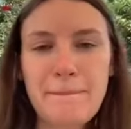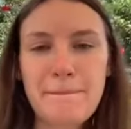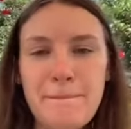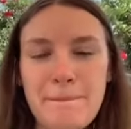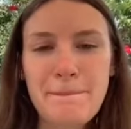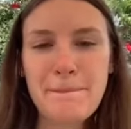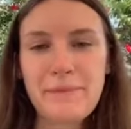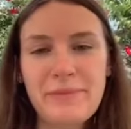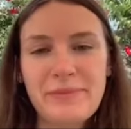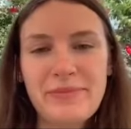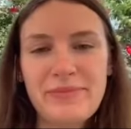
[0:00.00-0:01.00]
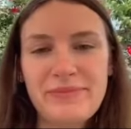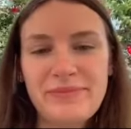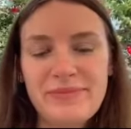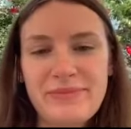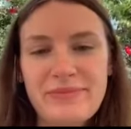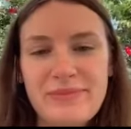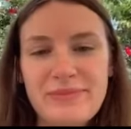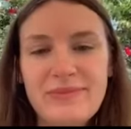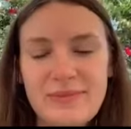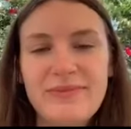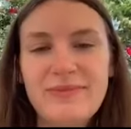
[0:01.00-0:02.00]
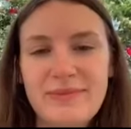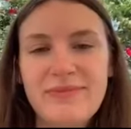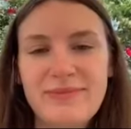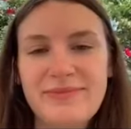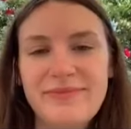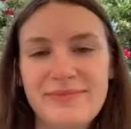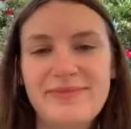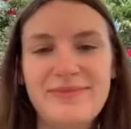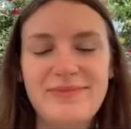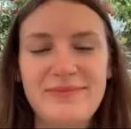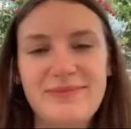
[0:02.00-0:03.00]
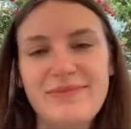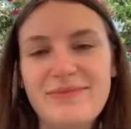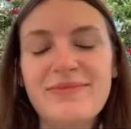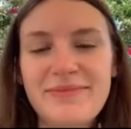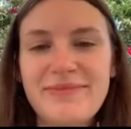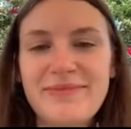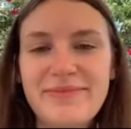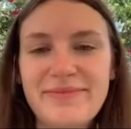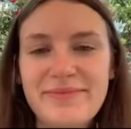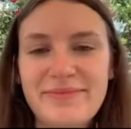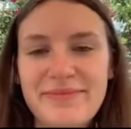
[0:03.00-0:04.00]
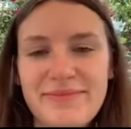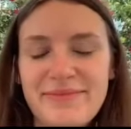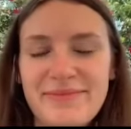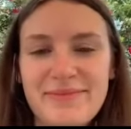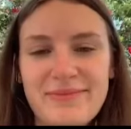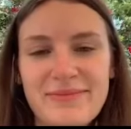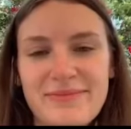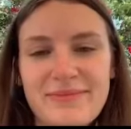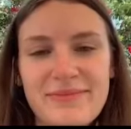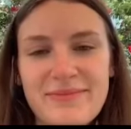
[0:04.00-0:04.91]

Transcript: (not speaking)